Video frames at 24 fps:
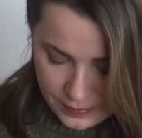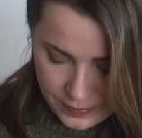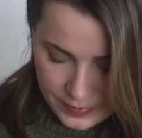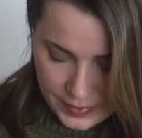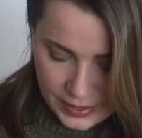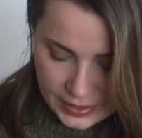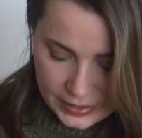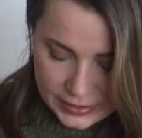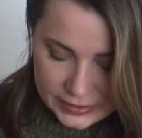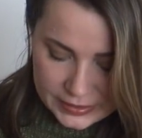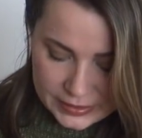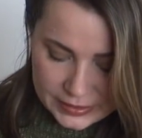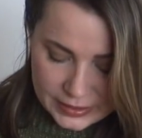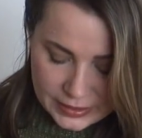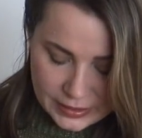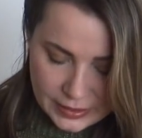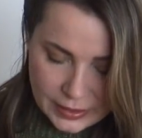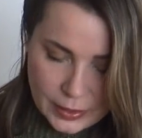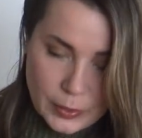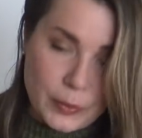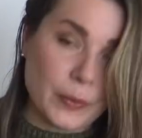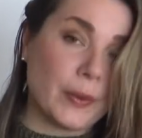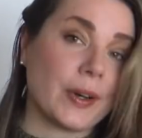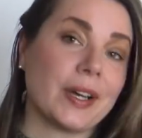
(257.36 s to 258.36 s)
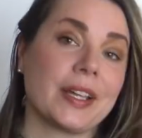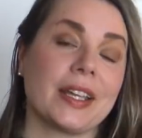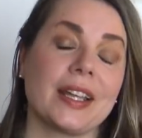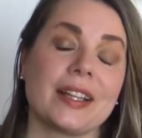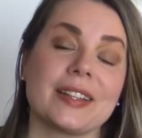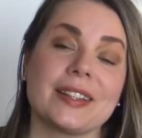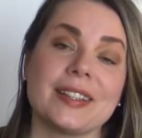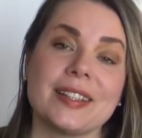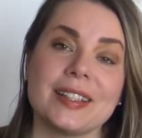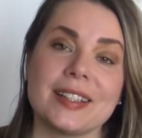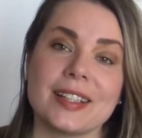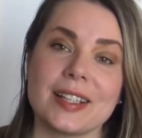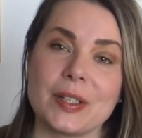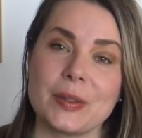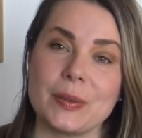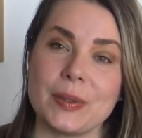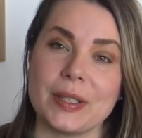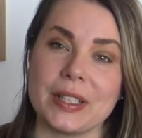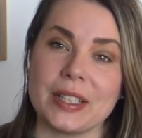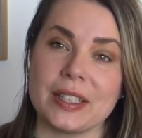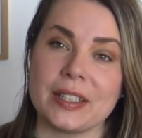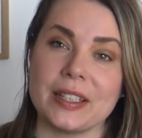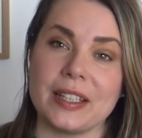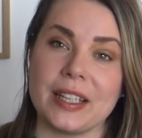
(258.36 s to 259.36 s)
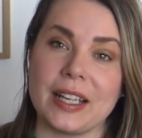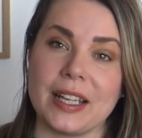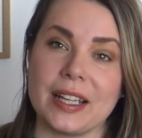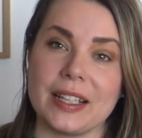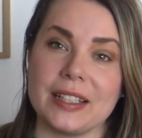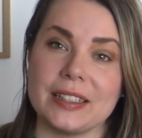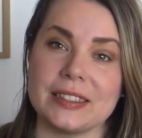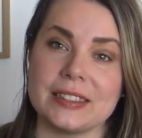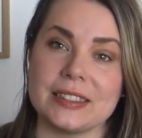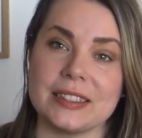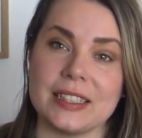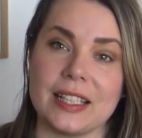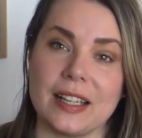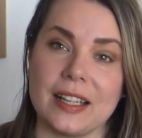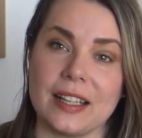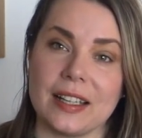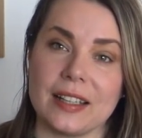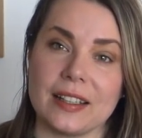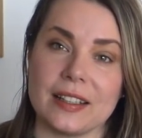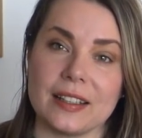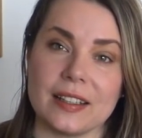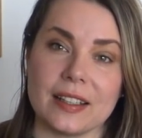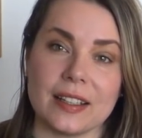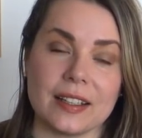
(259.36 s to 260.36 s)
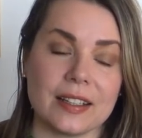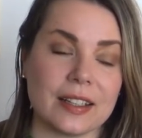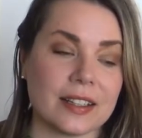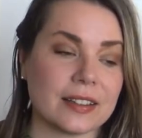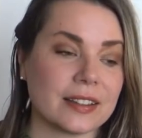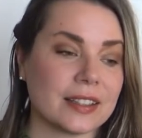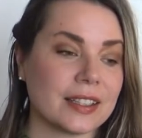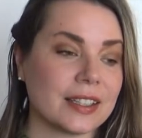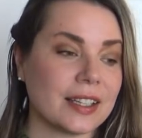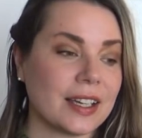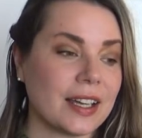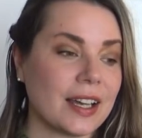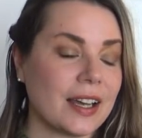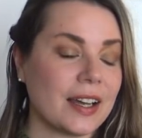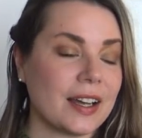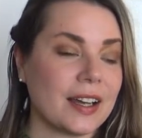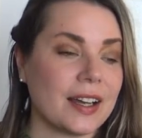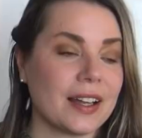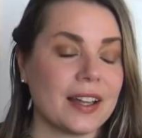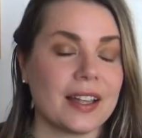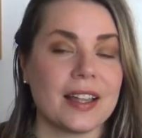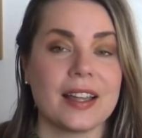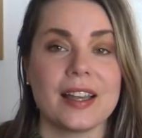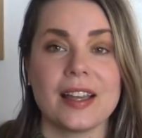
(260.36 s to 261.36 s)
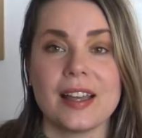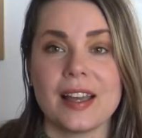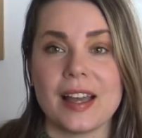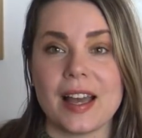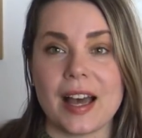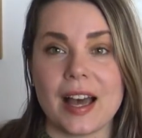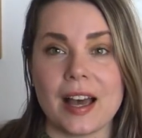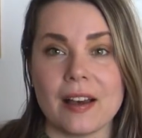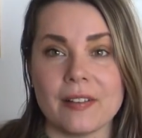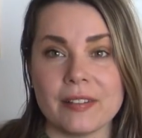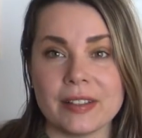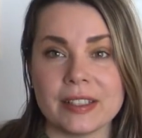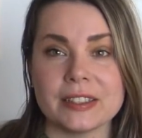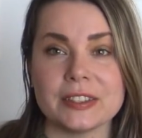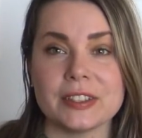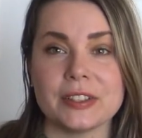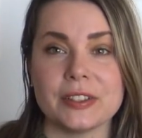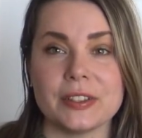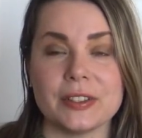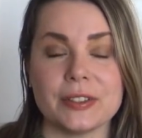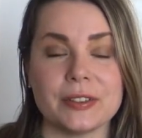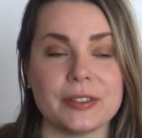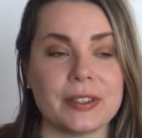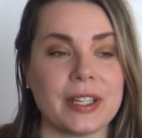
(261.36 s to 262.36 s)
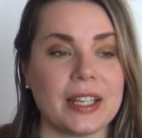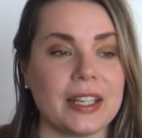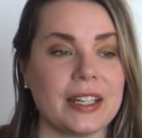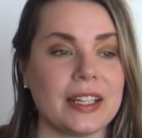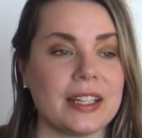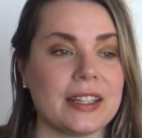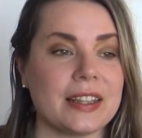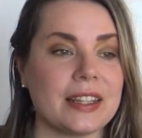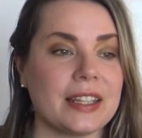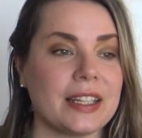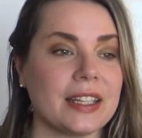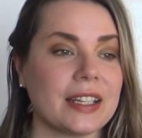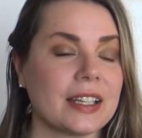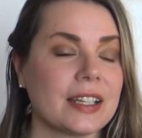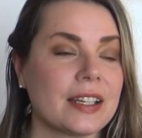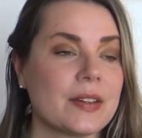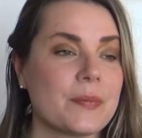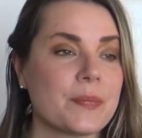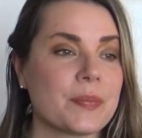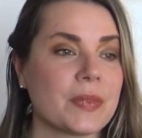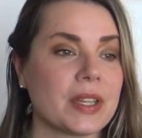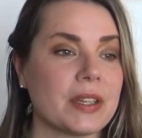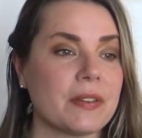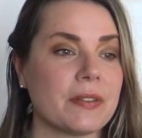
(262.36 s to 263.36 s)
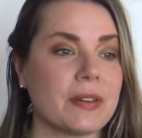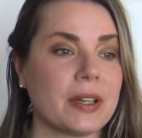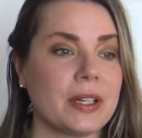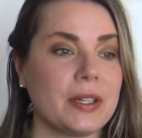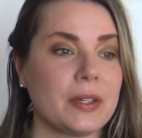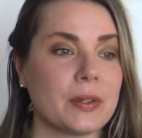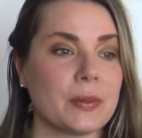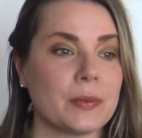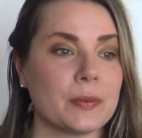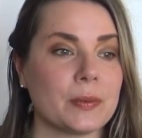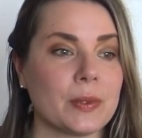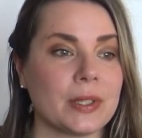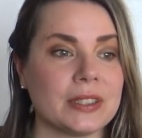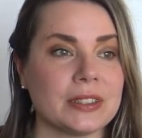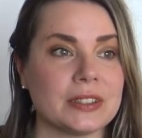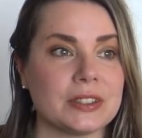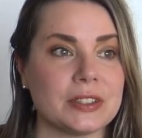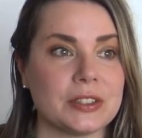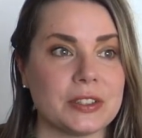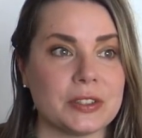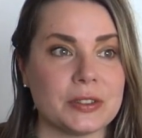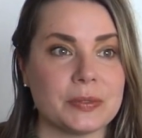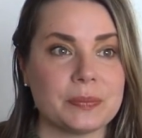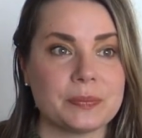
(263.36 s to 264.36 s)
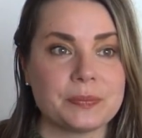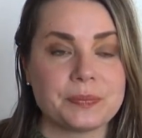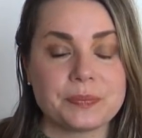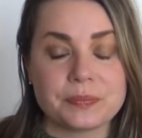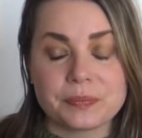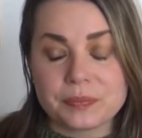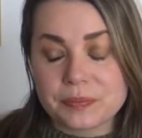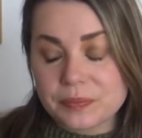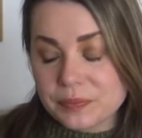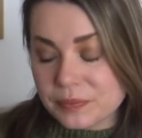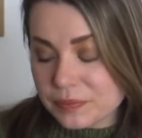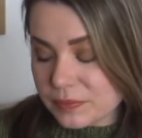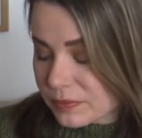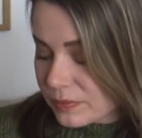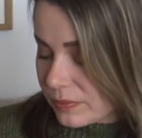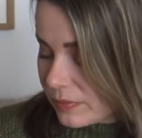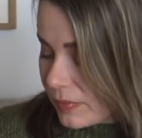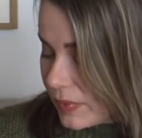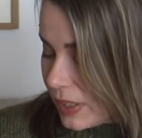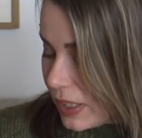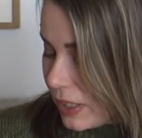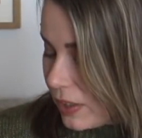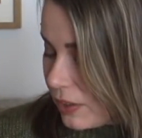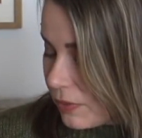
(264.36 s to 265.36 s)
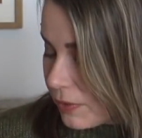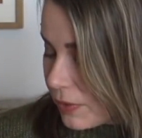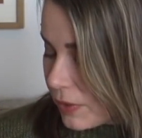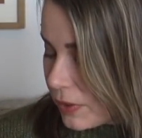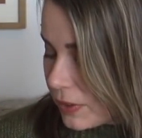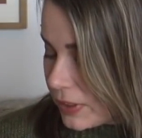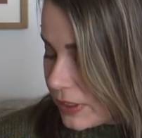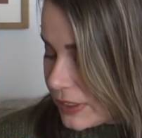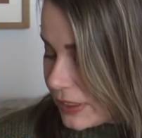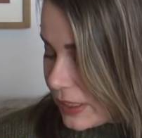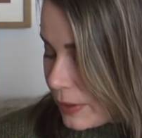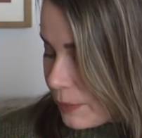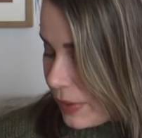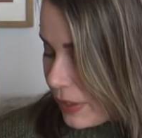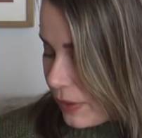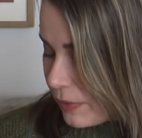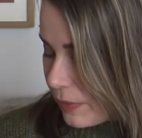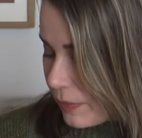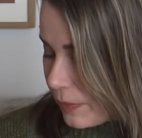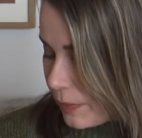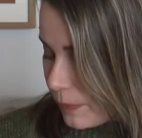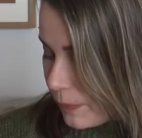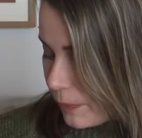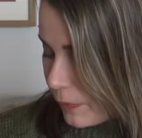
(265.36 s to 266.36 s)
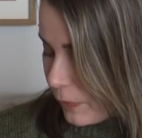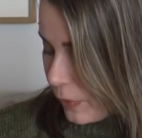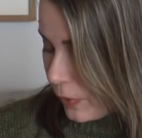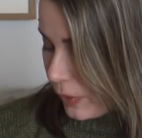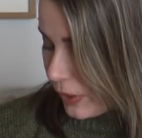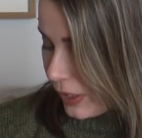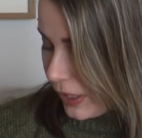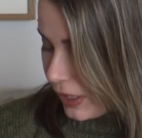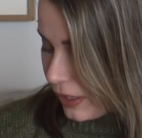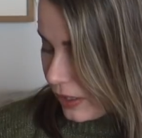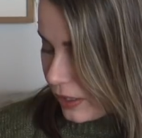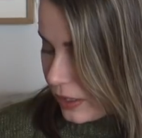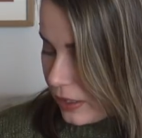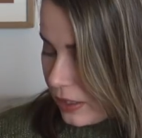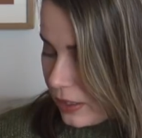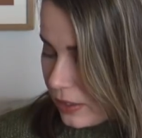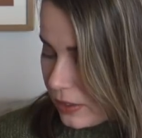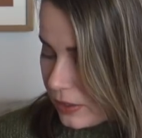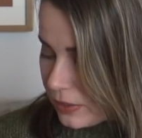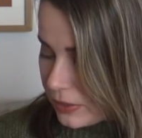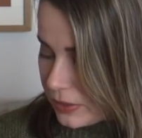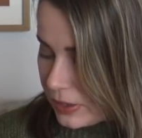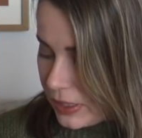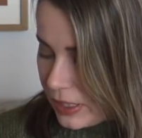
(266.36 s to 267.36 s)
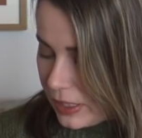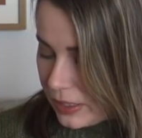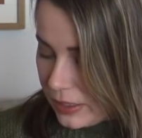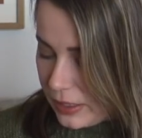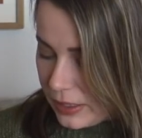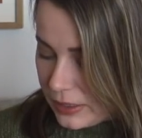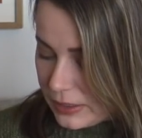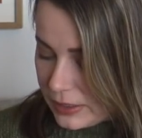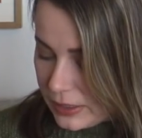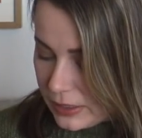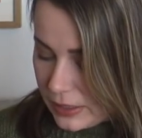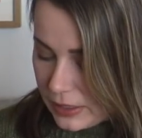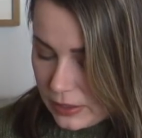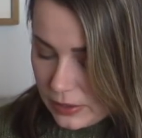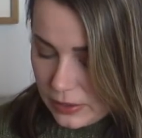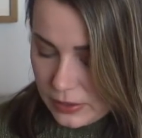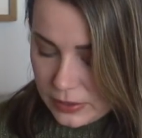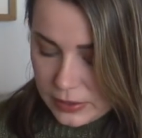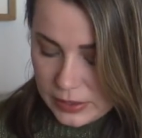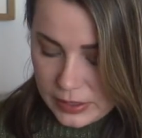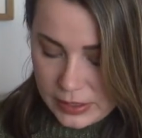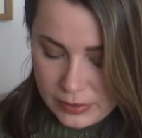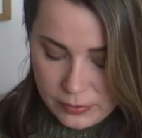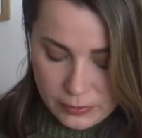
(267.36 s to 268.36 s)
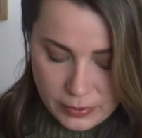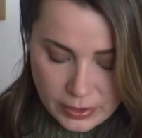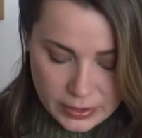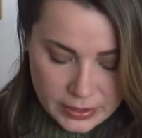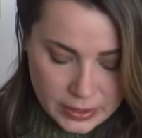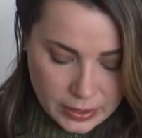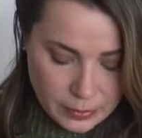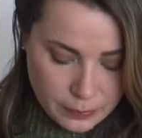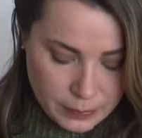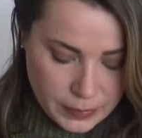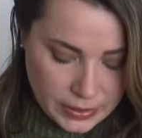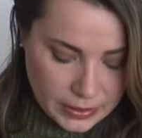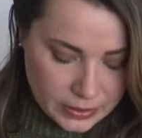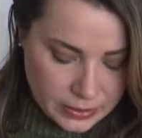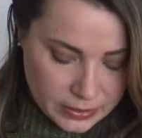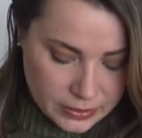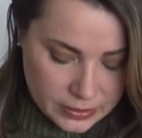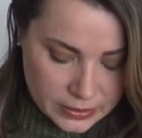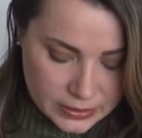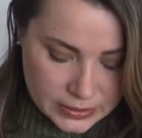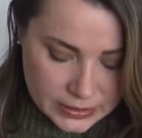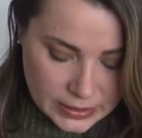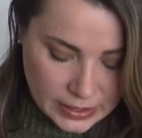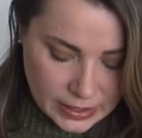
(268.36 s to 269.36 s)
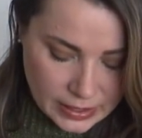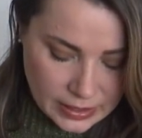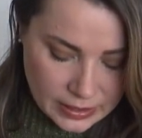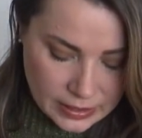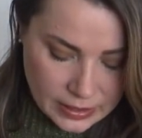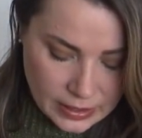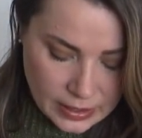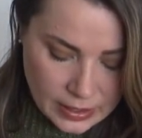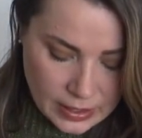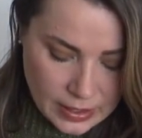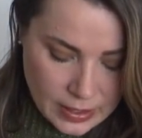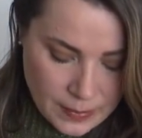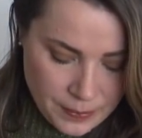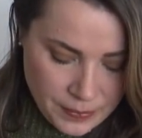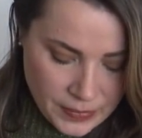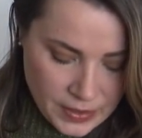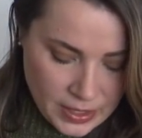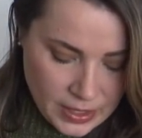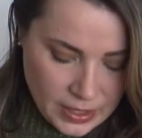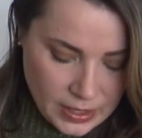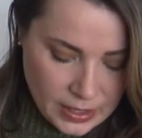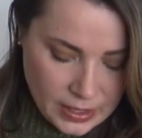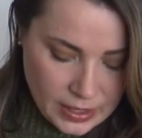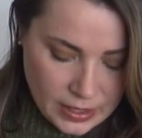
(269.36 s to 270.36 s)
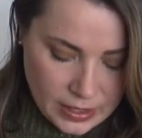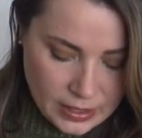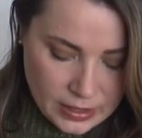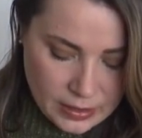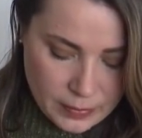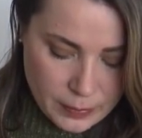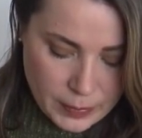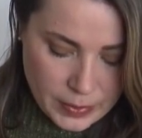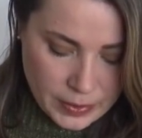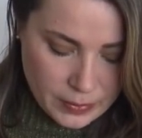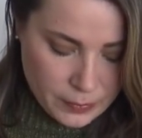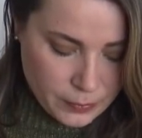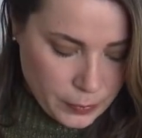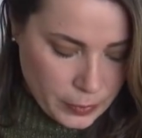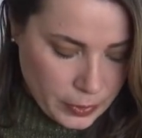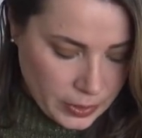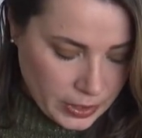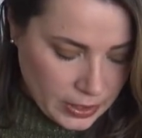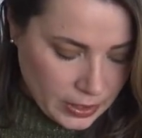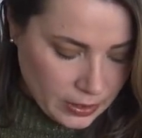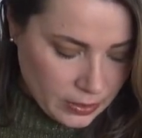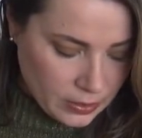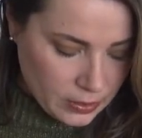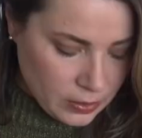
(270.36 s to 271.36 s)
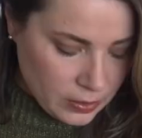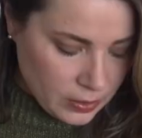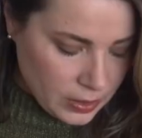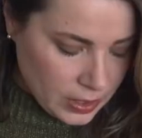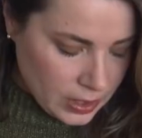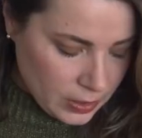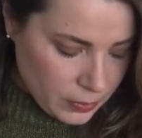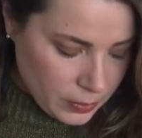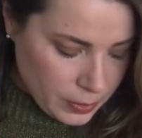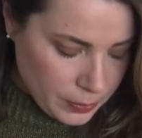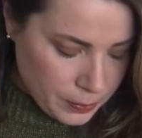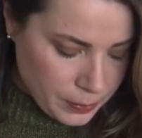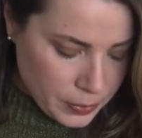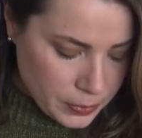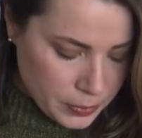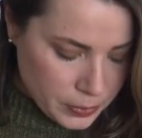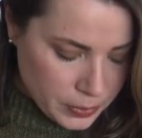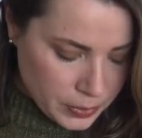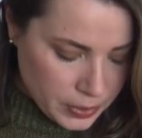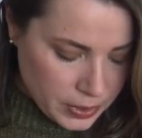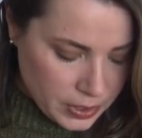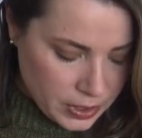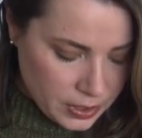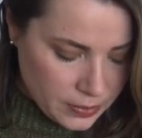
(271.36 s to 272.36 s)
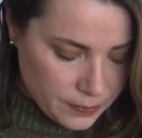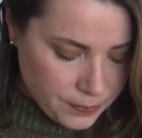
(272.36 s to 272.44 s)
these quiet days and not having to do anything if I don't want to. Of course, I've been working a lot and knitting a lot and breaking patterns, and I've been working on our book